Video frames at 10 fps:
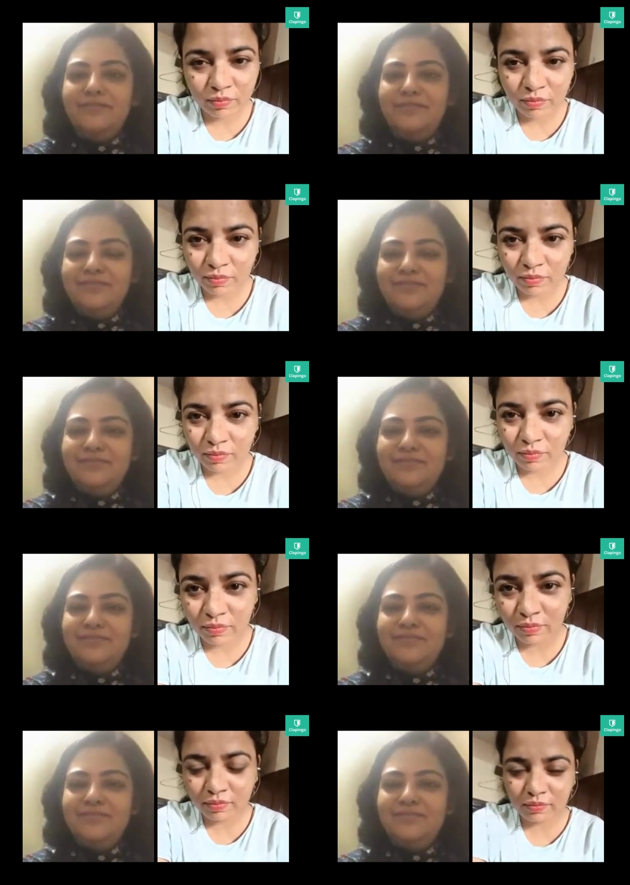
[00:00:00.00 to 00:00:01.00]

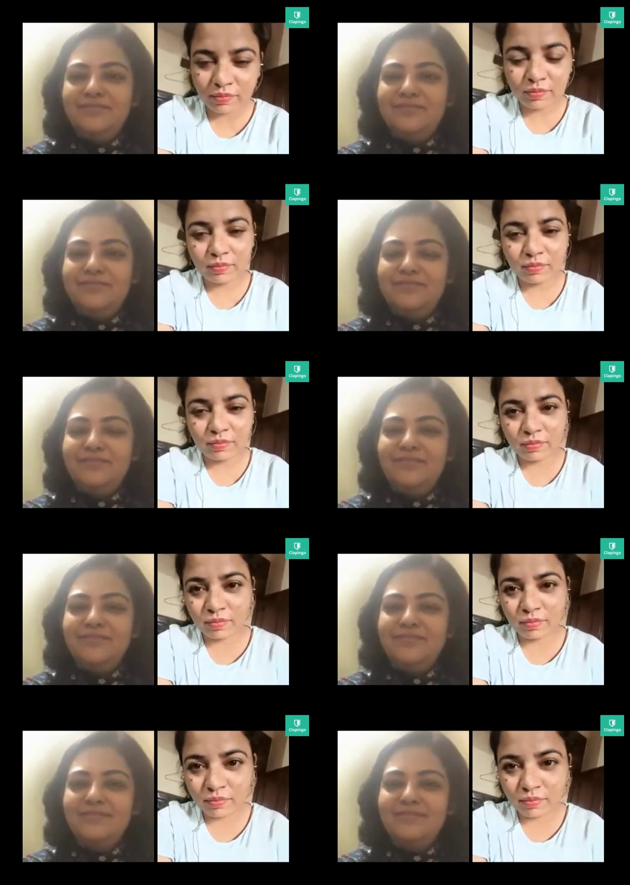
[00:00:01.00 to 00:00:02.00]

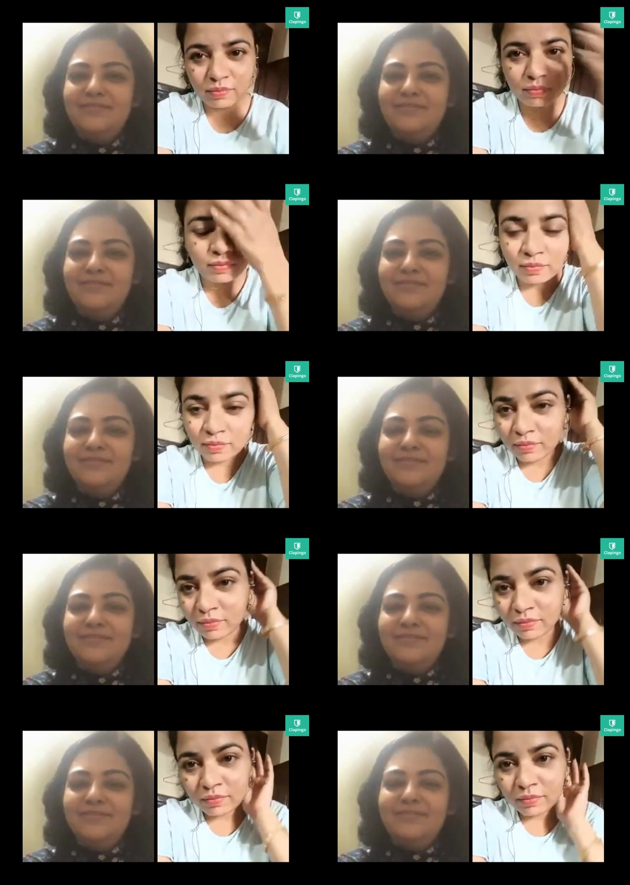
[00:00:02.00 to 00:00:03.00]

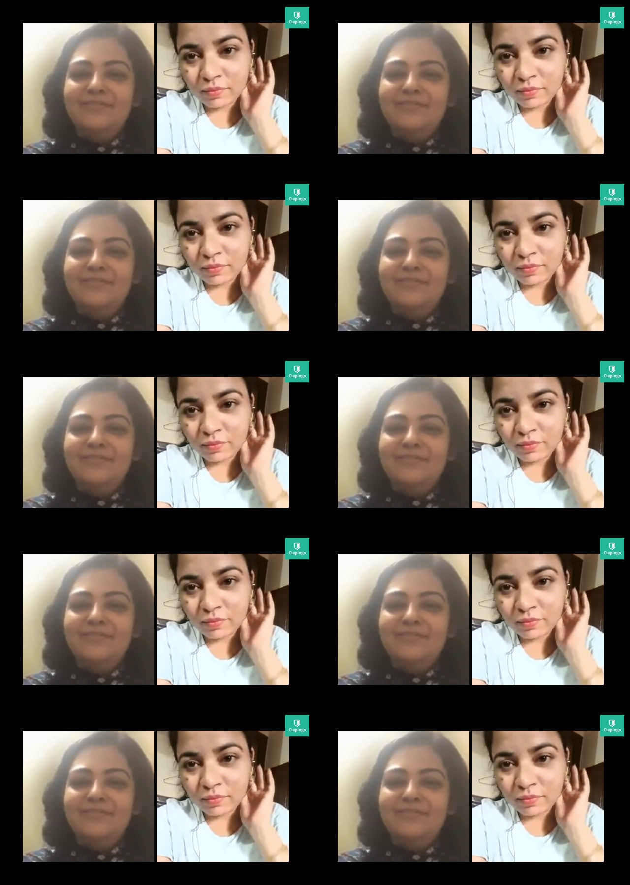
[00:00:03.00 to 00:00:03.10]
Nothing is said.